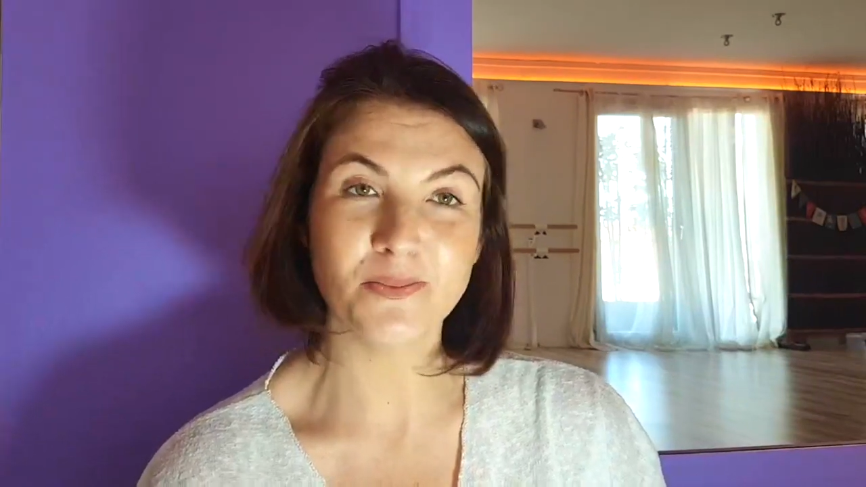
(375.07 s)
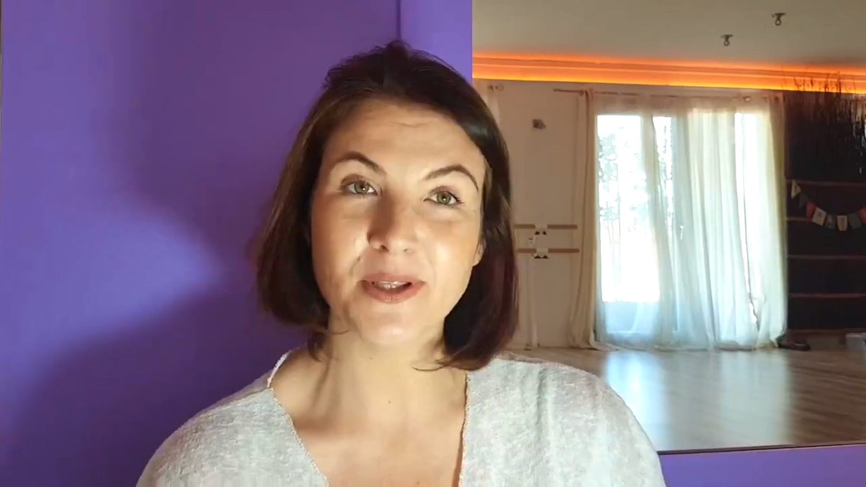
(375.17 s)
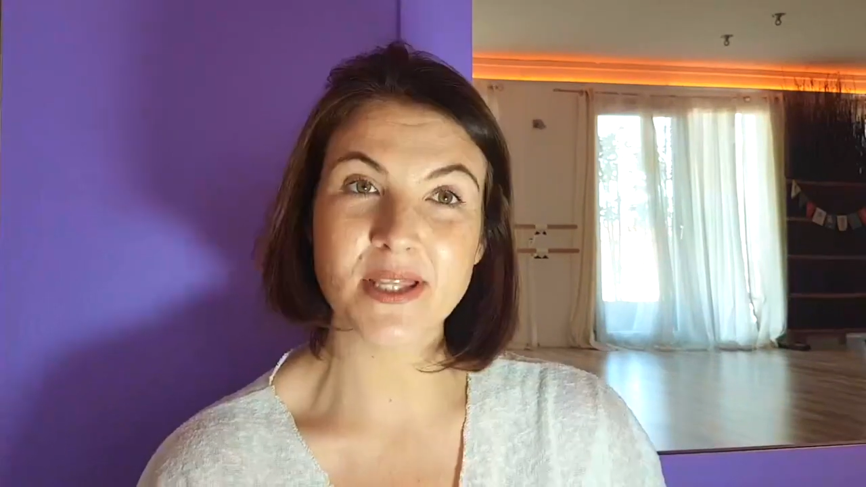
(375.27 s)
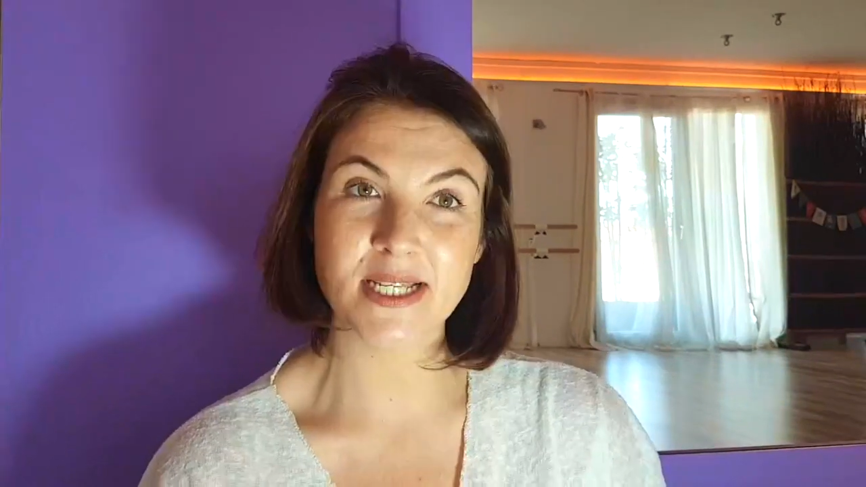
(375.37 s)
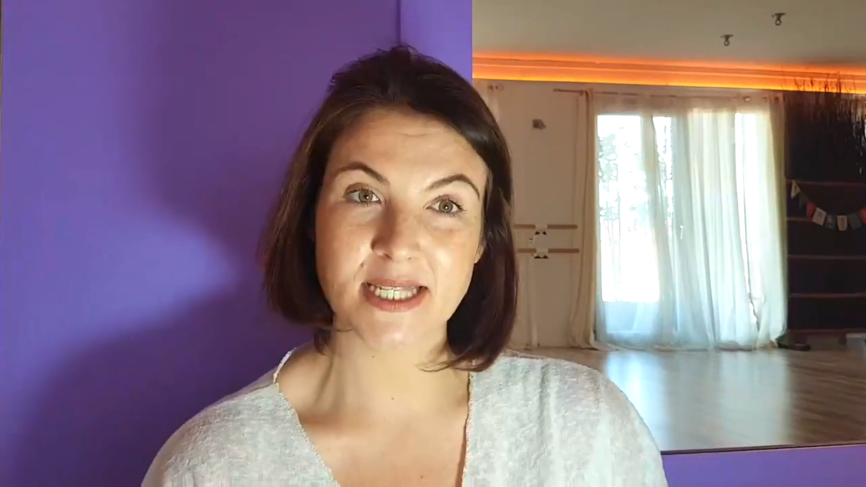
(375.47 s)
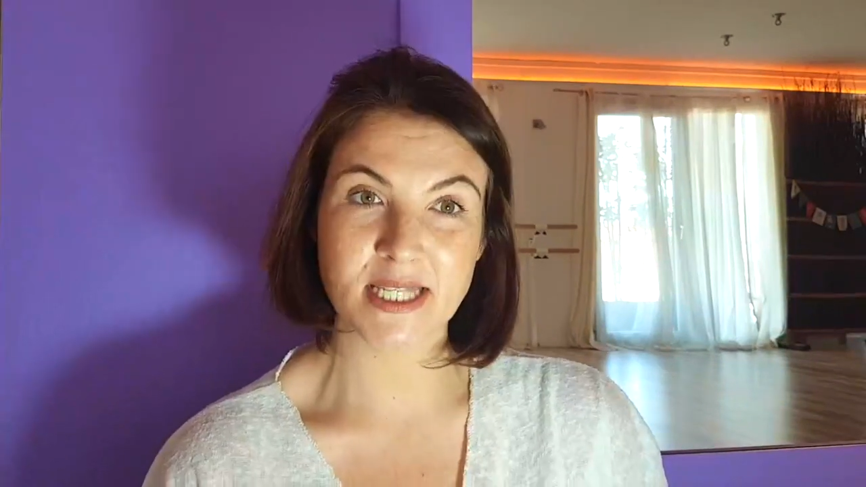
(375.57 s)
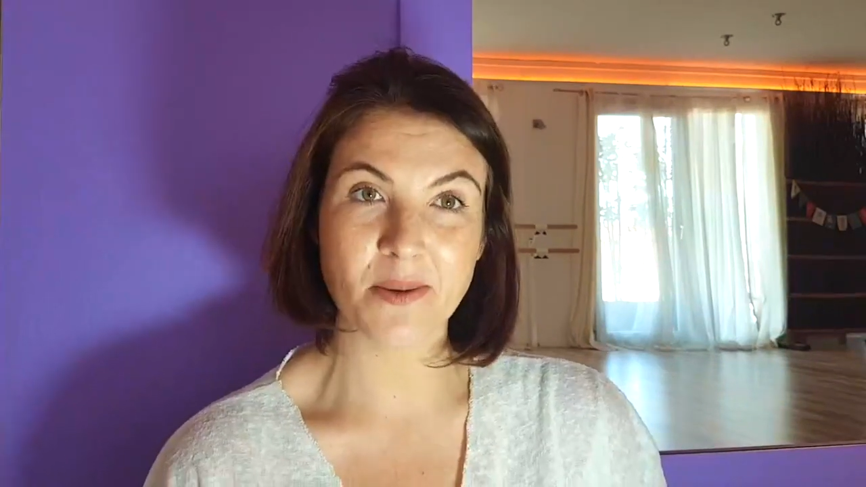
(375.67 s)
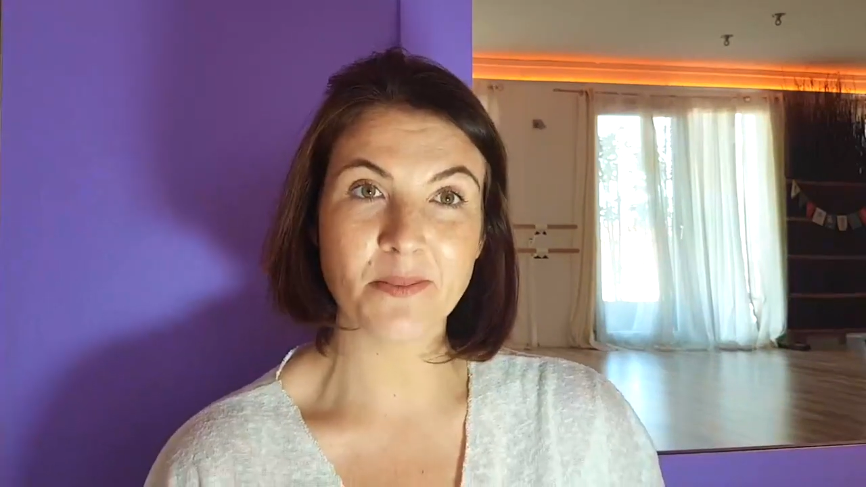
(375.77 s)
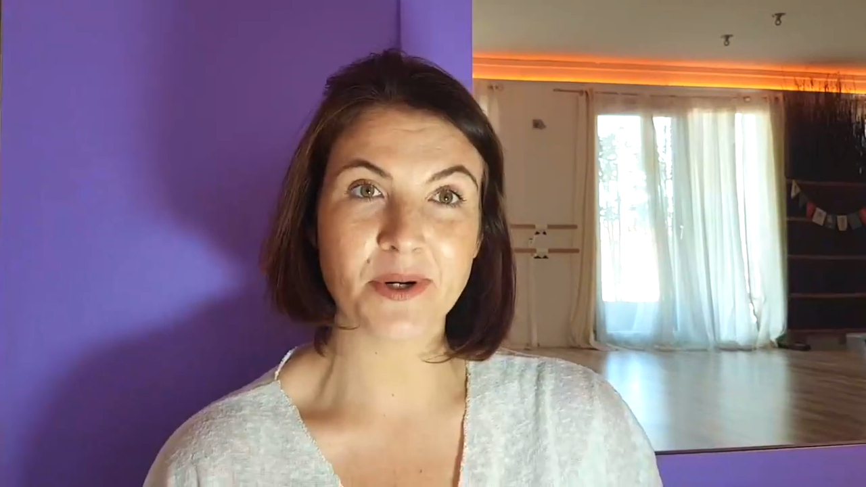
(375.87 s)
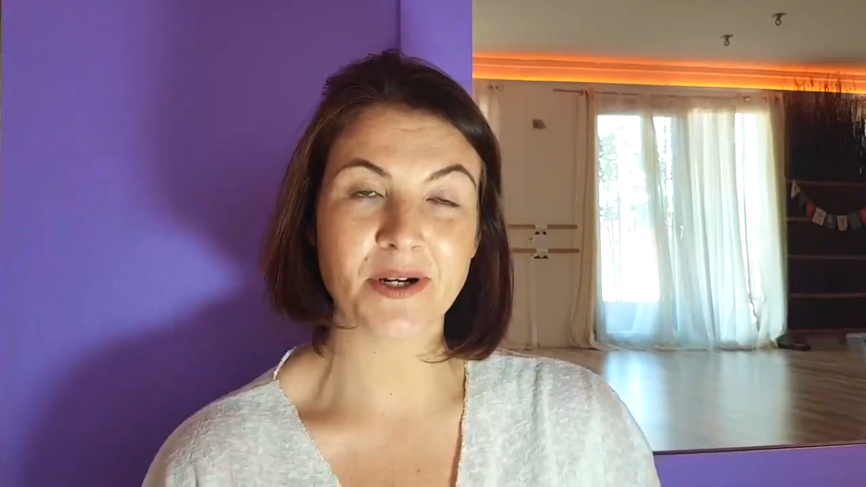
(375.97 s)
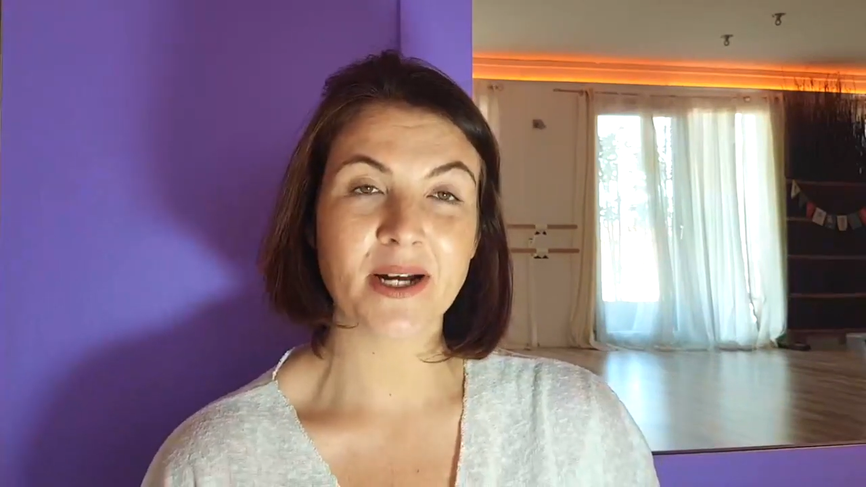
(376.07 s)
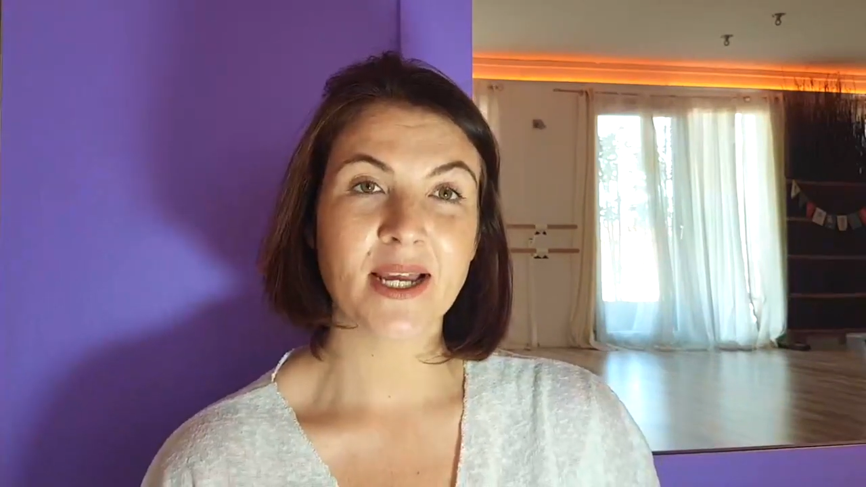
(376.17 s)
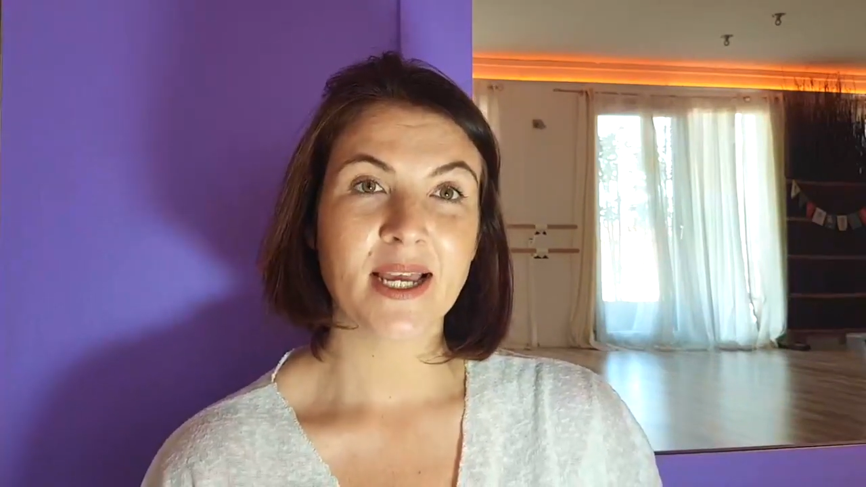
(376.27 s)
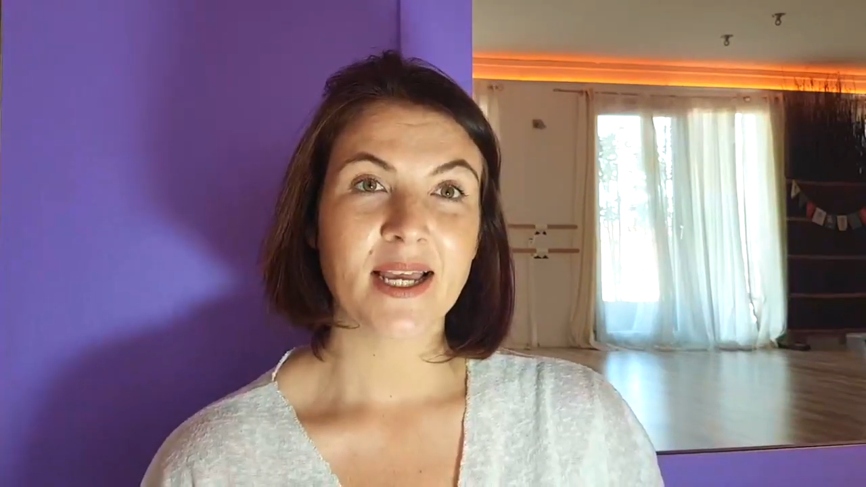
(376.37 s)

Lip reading: but this number